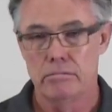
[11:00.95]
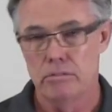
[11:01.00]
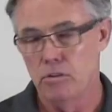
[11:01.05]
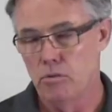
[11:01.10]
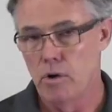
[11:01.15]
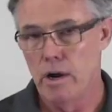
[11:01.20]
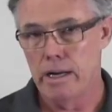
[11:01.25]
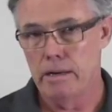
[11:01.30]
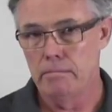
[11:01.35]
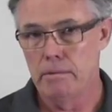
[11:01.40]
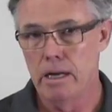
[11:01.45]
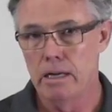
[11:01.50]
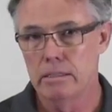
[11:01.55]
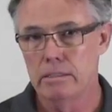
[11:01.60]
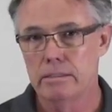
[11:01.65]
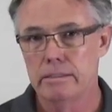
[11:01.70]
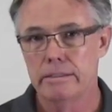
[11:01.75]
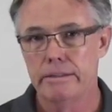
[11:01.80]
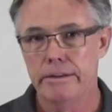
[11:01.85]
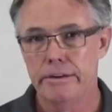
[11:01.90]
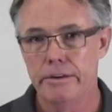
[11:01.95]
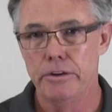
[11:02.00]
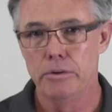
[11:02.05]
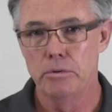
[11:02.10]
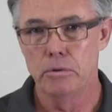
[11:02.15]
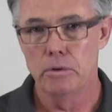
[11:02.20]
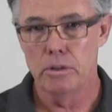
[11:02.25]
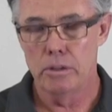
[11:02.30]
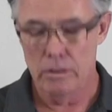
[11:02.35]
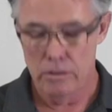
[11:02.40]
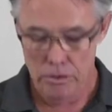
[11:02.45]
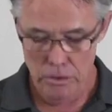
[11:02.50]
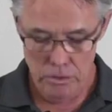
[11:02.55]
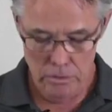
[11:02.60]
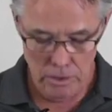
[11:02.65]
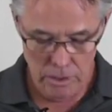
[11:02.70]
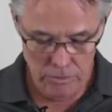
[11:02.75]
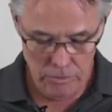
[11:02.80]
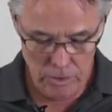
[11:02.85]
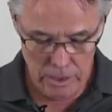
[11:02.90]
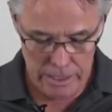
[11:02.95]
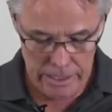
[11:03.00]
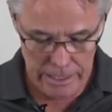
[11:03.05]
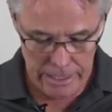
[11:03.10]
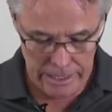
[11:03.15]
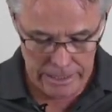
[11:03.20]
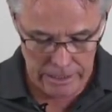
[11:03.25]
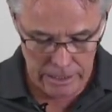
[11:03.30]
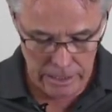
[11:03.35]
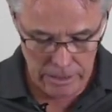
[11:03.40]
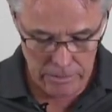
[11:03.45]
the right amount, you will avoid that.